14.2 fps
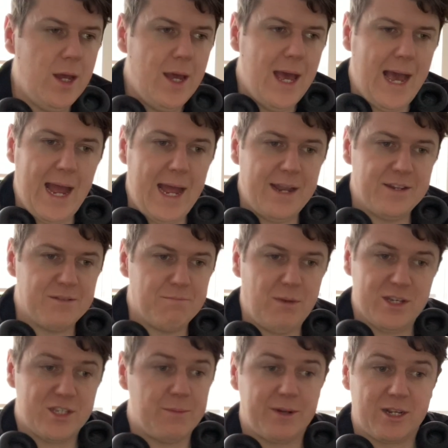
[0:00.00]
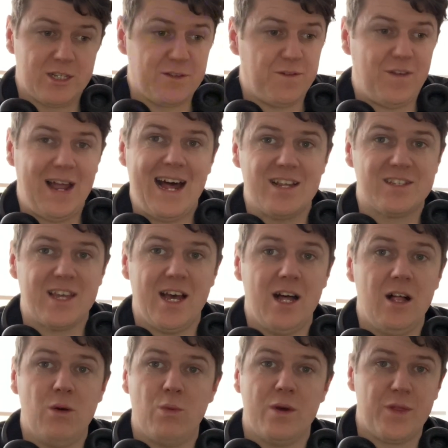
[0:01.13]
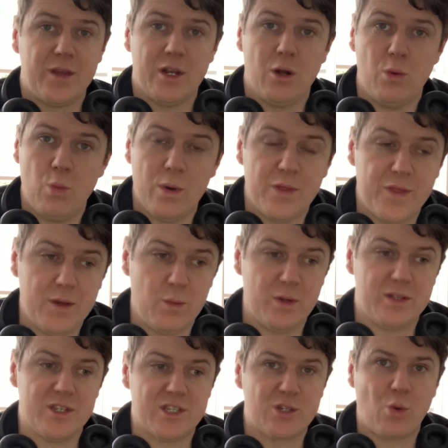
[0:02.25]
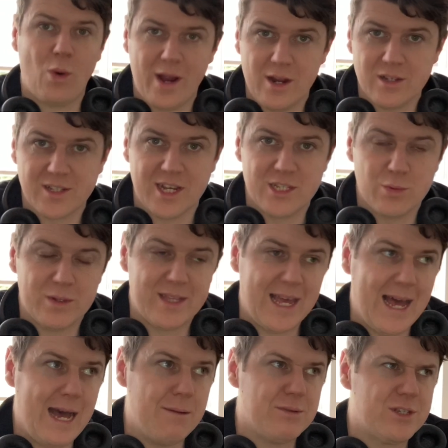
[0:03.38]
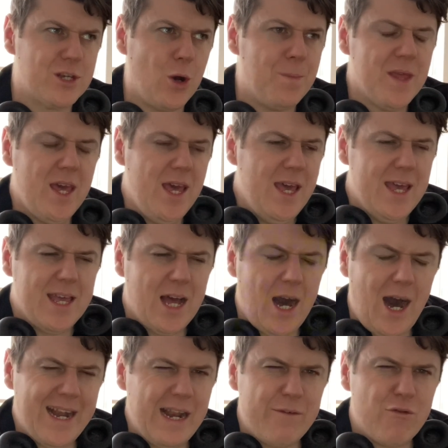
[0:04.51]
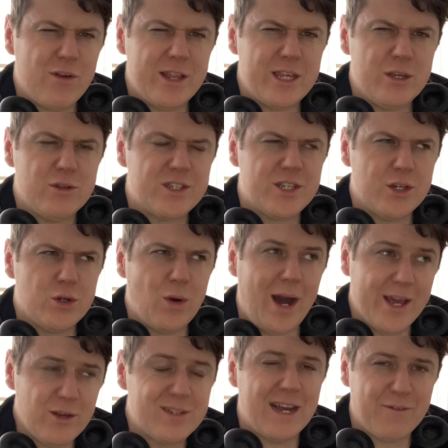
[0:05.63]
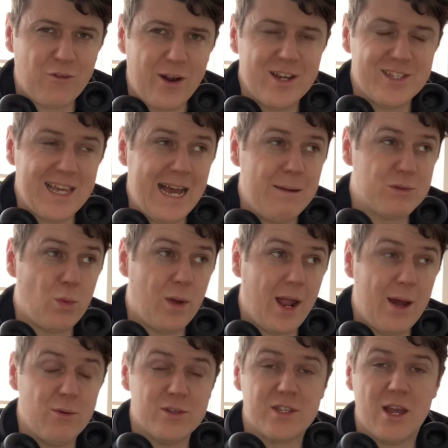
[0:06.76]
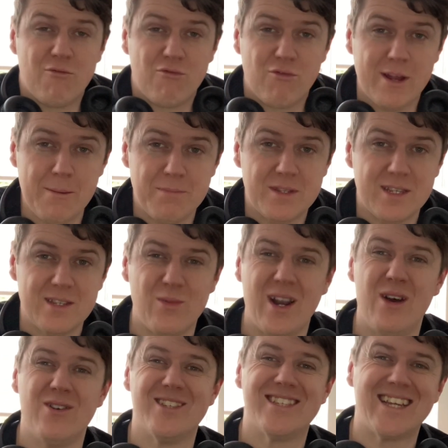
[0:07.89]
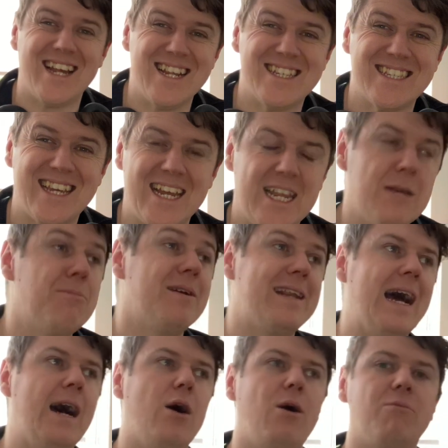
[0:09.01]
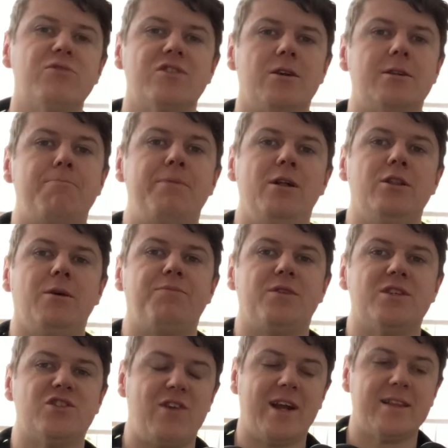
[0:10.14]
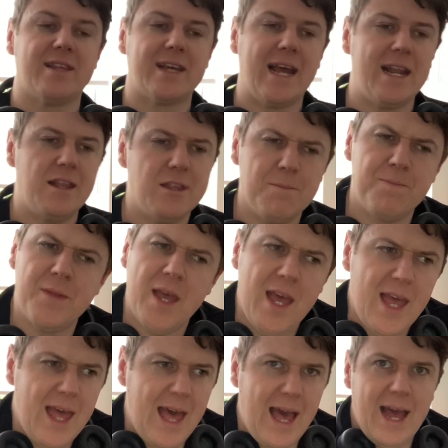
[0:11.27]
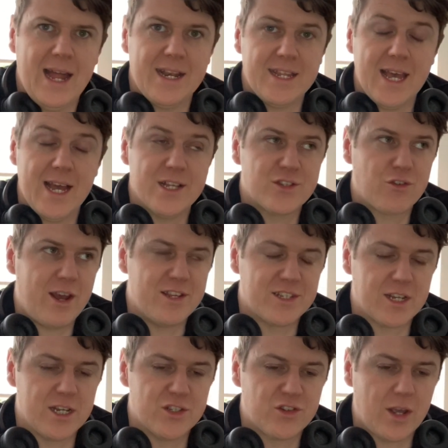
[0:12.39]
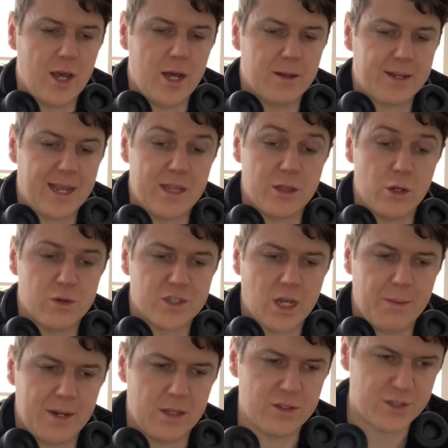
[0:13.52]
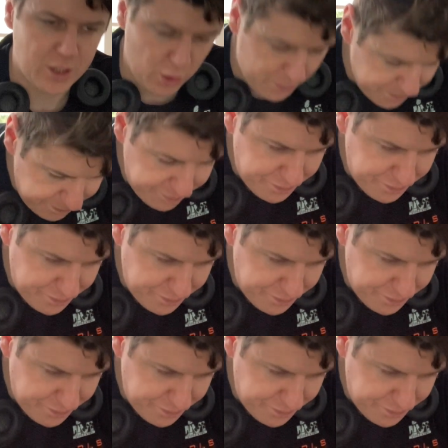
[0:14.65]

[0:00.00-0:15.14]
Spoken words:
And my stomach is flat as hell with, you know, with the squares, guys, with the abs. So I never really used to. I used to have crazy abs when I was ripped, when I was kind of skinny. But now I'm starting to build up the strength again in them. And yeah, it's crazy, guys, getting those coming in. So